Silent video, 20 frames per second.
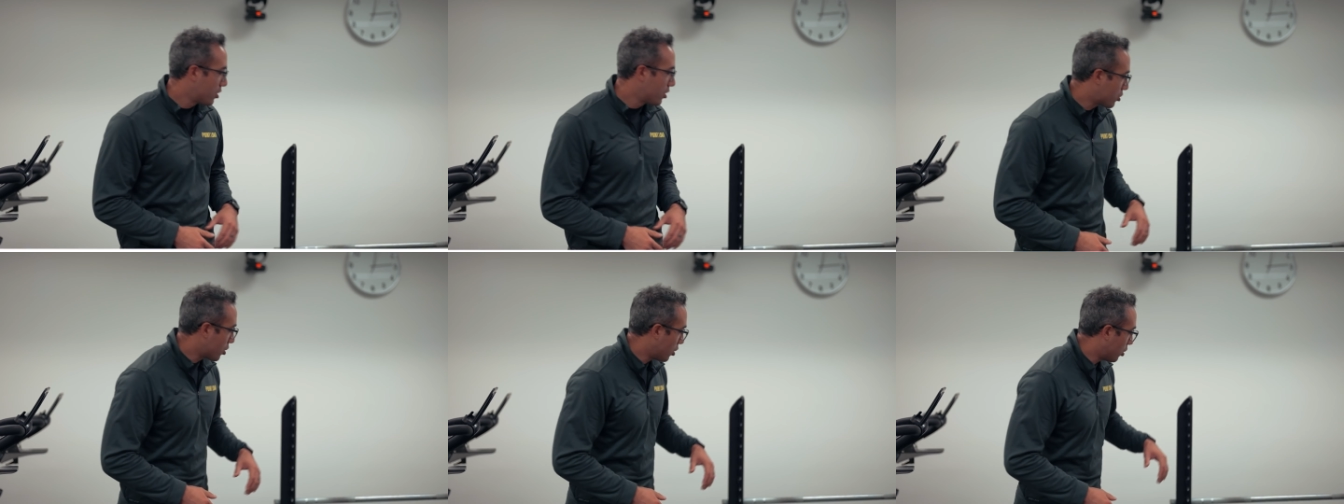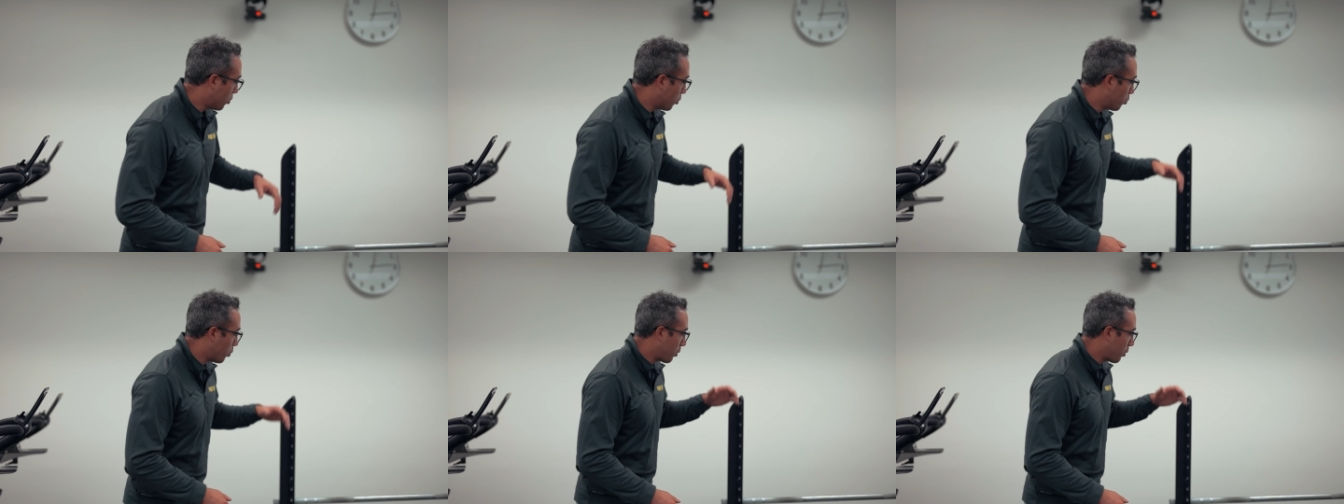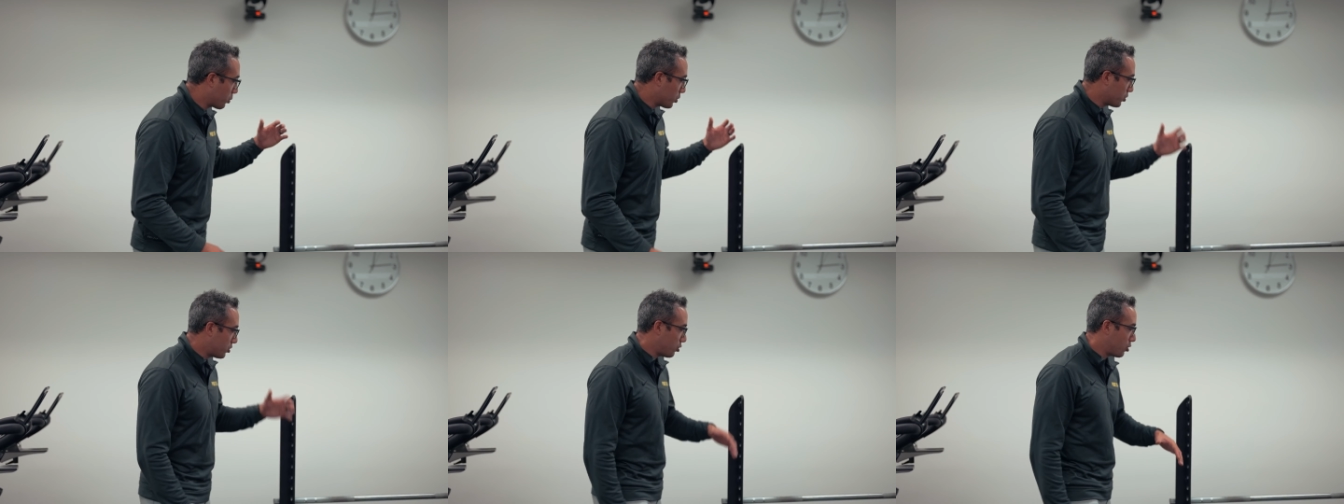So
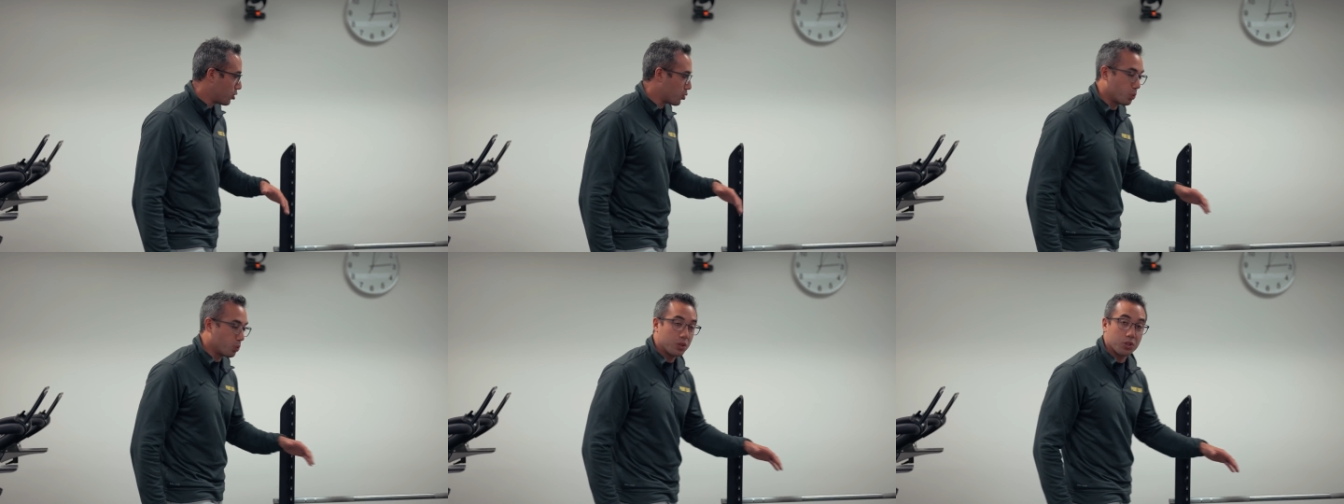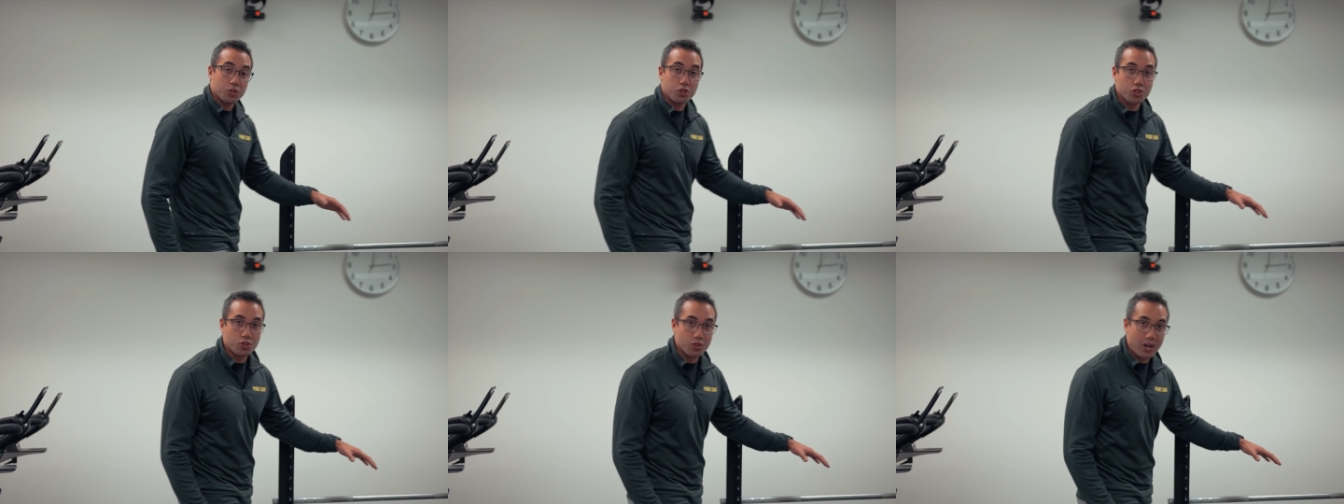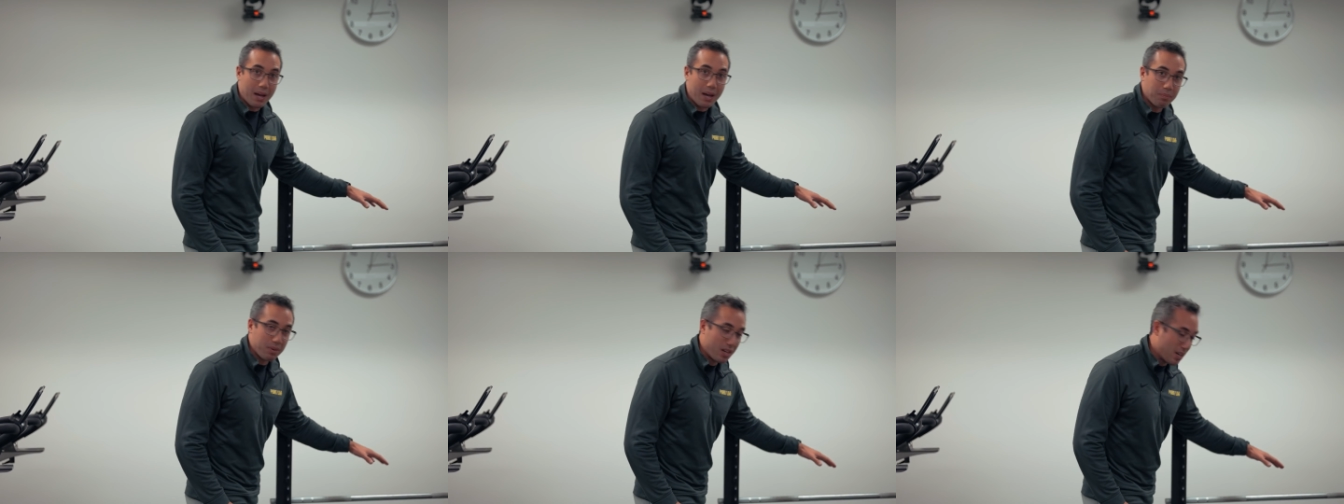what we'll do is we'll
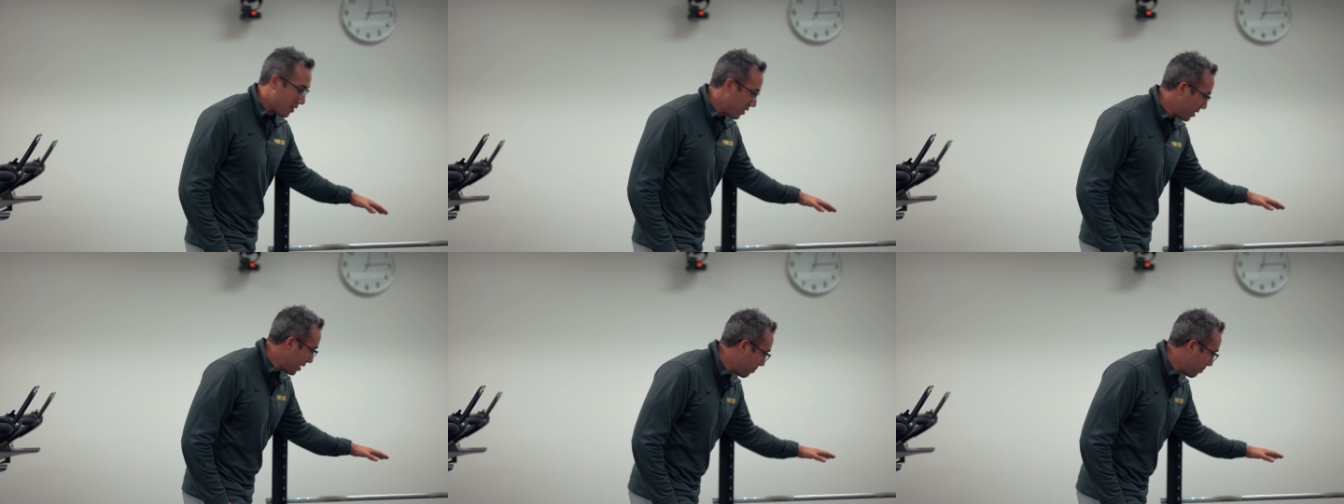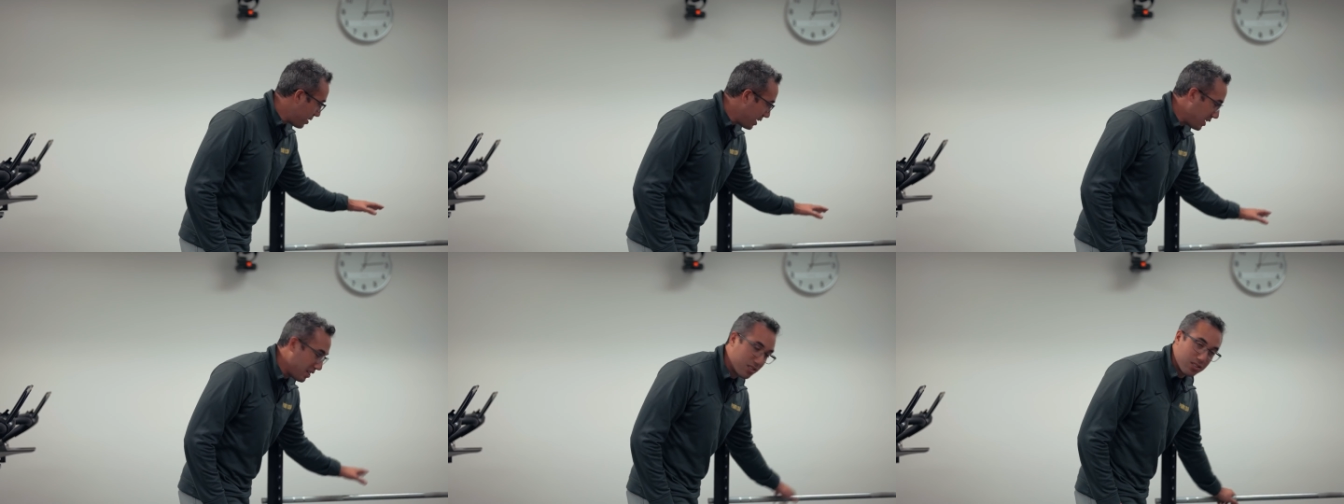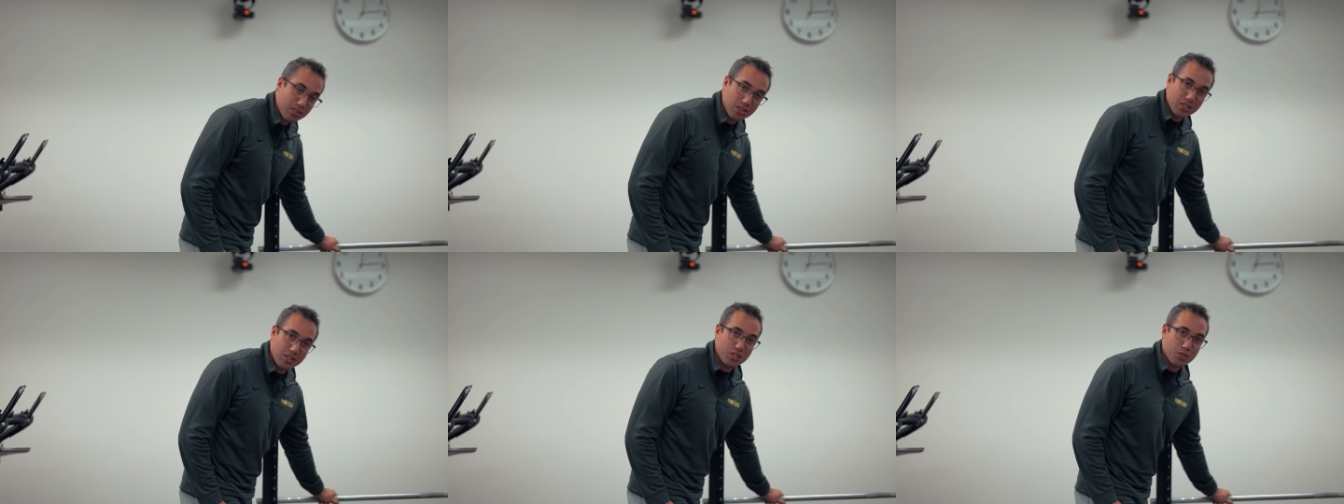strap them
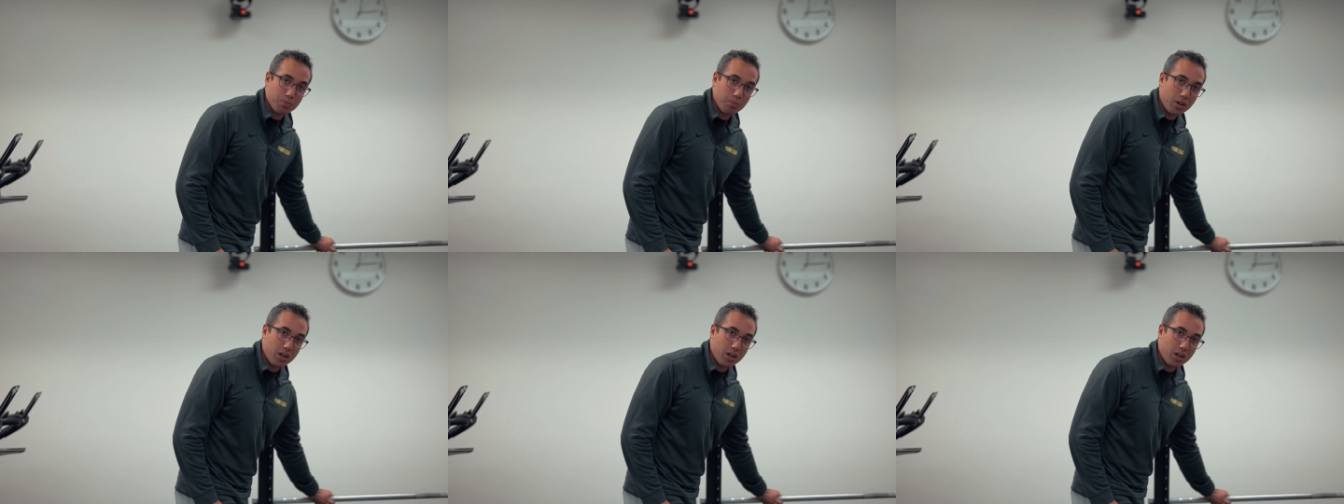into this